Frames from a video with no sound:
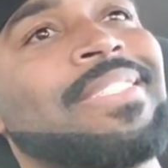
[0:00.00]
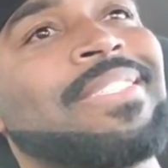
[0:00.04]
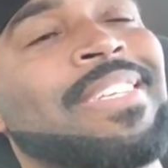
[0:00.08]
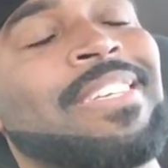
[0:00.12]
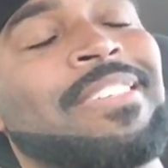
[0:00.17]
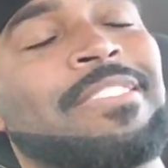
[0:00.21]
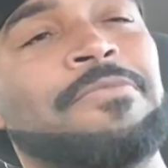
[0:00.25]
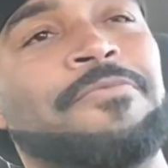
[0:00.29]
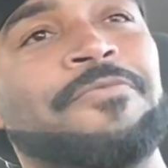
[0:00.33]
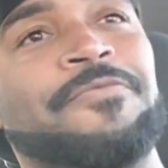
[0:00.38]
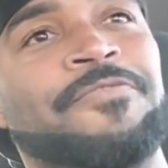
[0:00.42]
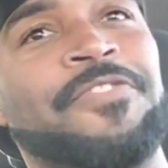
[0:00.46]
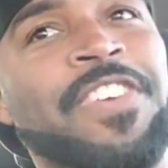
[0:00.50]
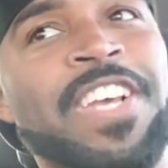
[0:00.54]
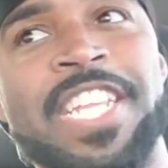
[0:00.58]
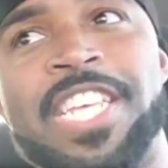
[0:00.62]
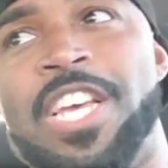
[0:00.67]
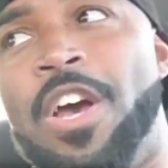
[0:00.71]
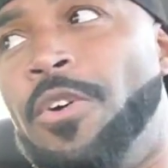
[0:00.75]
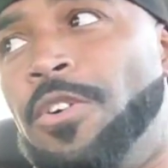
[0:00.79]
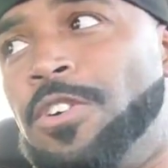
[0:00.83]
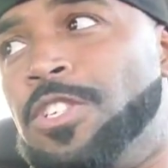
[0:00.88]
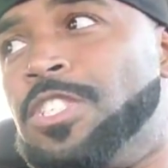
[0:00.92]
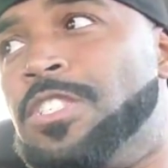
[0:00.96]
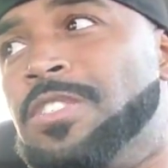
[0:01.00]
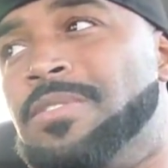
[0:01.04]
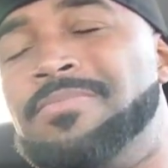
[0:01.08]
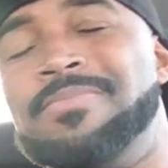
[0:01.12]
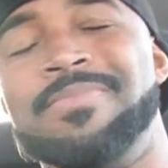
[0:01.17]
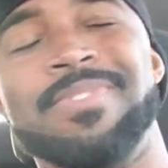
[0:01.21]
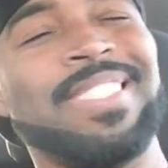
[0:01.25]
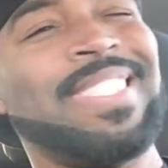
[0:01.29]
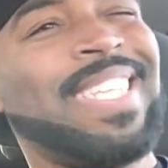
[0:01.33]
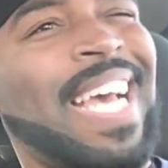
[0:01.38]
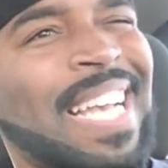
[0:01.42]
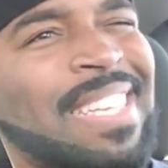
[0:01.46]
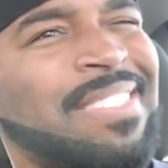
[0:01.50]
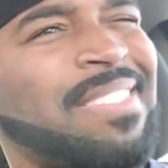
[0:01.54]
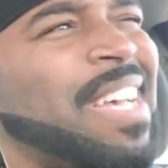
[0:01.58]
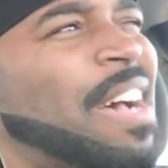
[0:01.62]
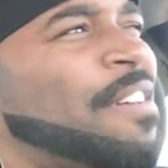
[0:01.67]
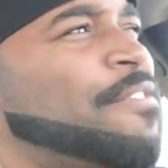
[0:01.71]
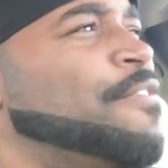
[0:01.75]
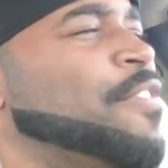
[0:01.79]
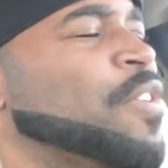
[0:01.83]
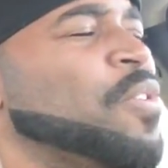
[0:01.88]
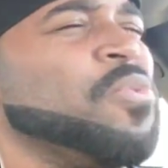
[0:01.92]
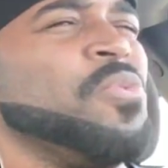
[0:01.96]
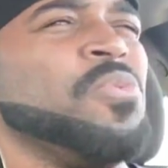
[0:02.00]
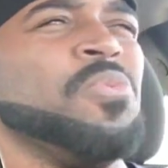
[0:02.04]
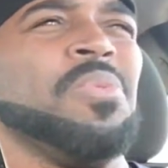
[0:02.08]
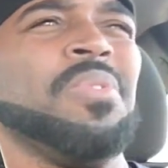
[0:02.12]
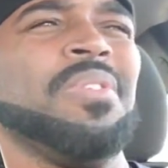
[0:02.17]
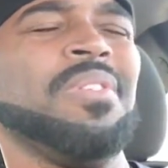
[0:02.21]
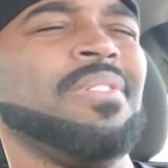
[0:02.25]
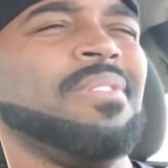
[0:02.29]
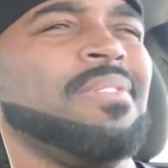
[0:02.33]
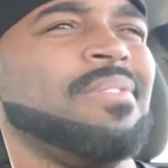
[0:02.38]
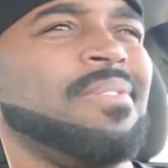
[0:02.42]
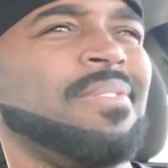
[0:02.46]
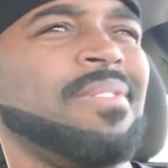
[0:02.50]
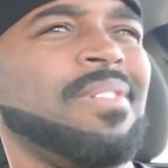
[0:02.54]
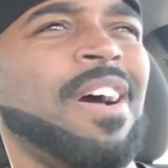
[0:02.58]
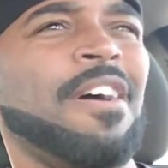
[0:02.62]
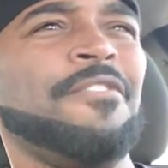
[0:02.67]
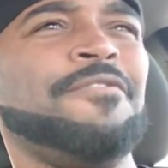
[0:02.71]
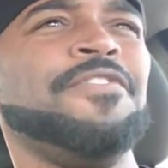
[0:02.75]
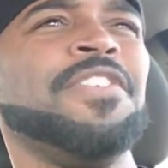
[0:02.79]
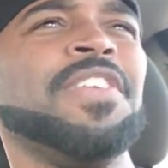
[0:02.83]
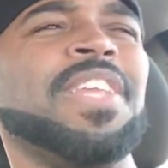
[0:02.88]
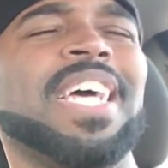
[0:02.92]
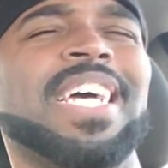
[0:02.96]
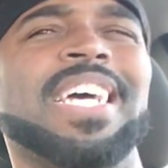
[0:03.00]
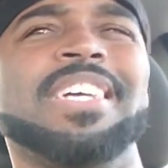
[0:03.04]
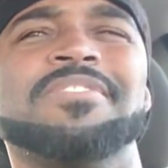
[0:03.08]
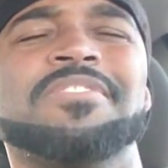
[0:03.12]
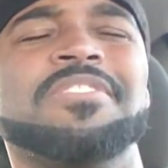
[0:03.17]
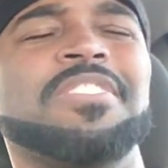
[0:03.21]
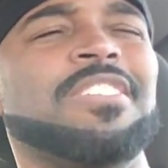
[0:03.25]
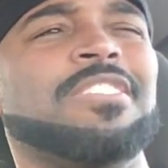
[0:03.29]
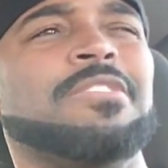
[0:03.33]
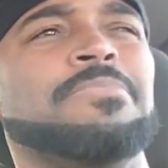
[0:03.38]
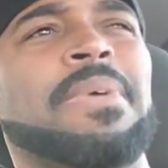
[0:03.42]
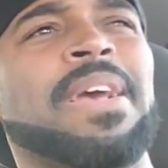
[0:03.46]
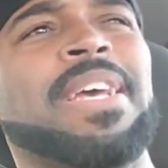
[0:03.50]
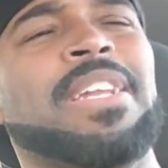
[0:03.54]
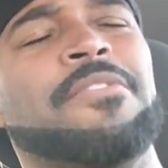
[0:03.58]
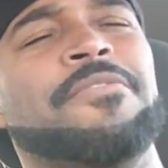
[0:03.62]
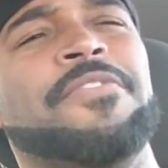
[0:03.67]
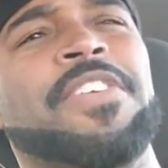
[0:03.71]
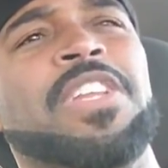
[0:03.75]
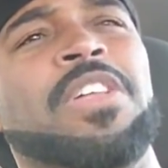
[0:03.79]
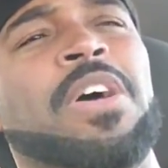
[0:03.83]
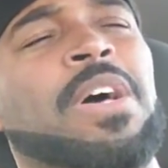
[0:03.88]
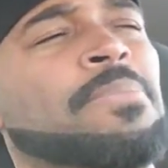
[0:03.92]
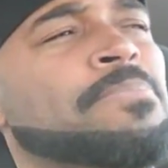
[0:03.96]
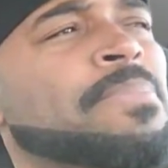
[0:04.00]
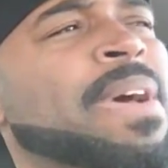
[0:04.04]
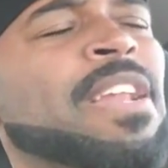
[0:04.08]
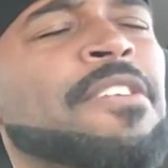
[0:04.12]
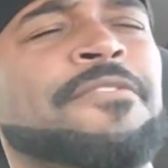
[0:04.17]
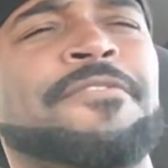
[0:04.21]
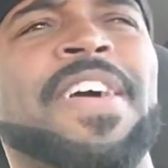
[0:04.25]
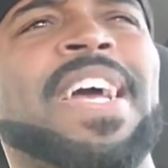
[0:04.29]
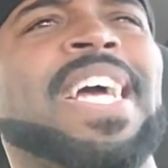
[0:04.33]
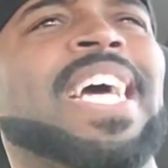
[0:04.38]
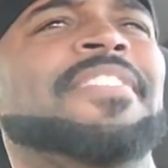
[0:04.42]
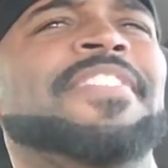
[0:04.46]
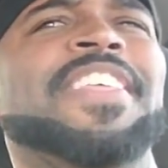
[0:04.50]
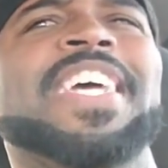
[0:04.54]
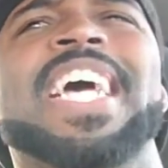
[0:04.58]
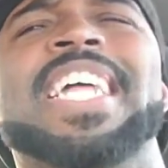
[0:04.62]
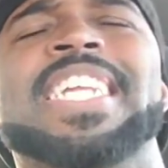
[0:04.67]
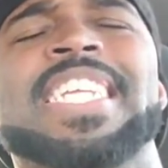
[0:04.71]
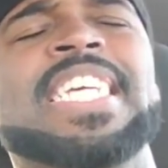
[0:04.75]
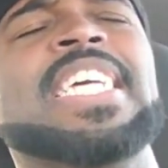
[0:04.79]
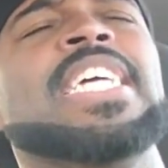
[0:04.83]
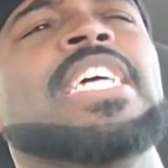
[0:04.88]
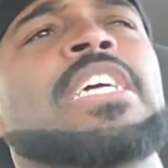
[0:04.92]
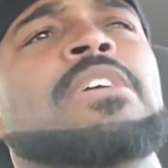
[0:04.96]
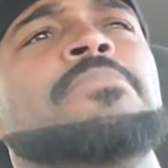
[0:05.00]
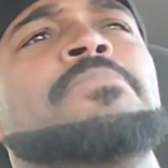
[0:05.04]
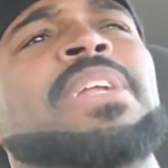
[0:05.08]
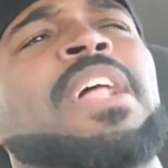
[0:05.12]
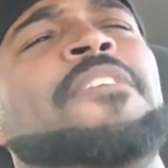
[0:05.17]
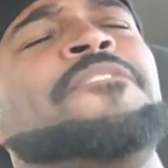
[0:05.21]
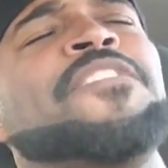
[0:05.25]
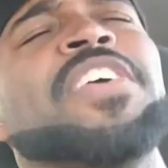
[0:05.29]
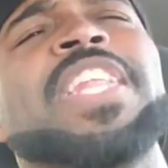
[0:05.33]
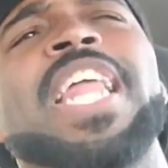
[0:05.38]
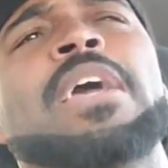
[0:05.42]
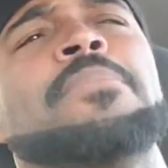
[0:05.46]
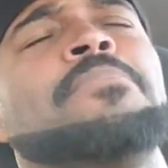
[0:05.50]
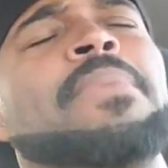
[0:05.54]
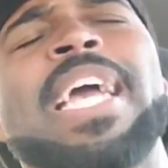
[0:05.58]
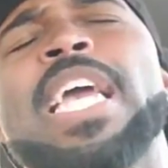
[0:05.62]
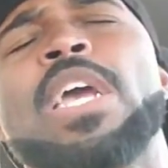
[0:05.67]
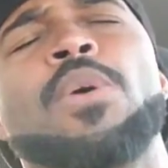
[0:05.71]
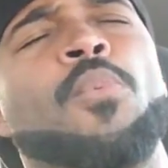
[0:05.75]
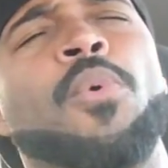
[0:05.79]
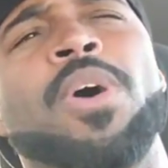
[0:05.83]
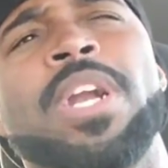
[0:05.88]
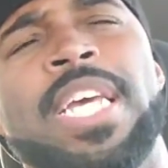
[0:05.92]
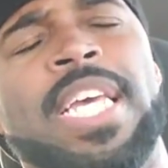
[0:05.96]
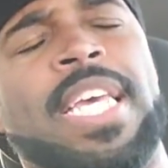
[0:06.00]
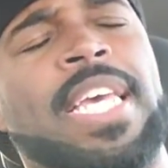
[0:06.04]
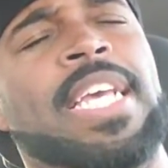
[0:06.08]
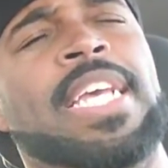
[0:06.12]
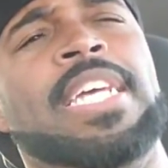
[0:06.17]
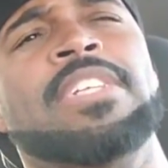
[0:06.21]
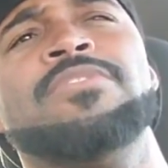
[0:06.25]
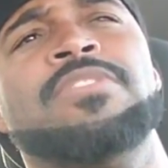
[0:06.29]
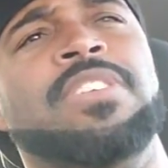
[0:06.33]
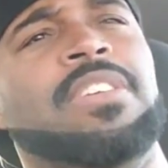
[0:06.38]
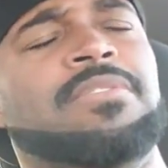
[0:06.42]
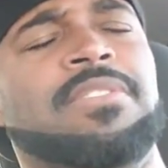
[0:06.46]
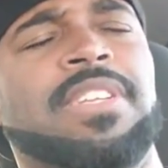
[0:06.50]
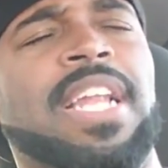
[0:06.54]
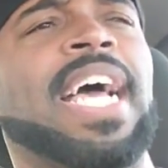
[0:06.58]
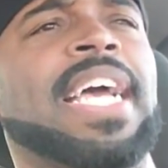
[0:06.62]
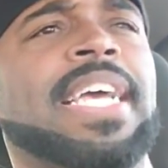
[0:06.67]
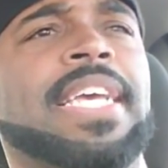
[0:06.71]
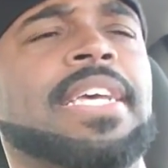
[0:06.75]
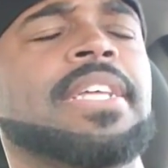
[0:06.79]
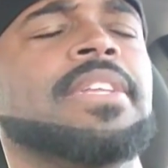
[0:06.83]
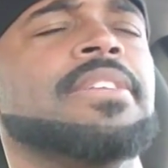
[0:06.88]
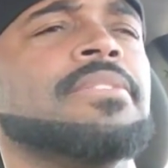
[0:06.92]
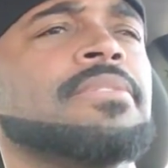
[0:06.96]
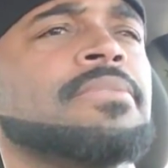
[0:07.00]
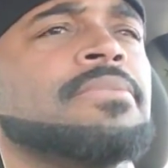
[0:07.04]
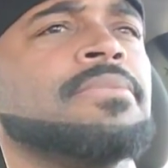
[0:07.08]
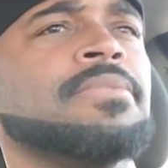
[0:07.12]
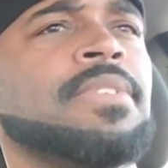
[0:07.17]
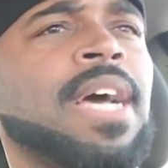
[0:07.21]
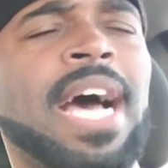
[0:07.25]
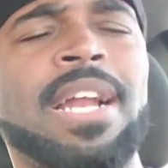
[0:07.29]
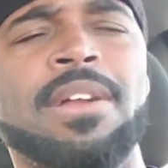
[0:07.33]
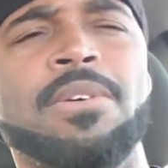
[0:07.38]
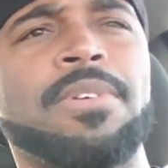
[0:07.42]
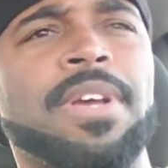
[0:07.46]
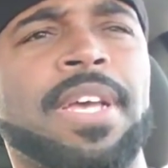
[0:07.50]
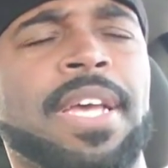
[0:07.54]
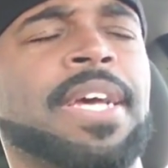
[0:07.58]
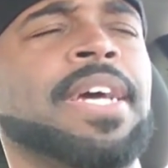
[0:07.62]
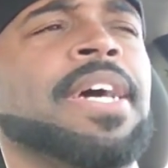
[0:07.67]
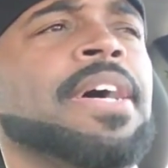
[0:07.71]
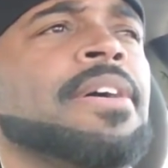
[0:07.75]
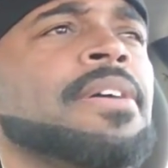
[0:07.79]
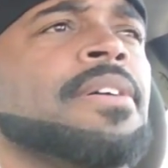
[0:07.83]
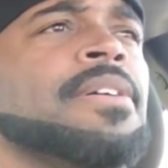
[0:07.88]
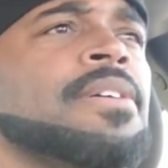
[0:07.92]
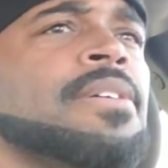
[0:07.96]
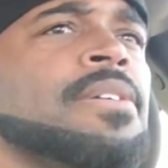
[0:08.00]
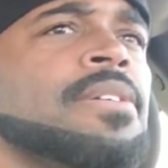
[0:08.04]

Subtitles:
This video is deja vu. I feel like I just made a video. As a matter of fact, I think I did. But I feel like making one again, just like it. I don't care.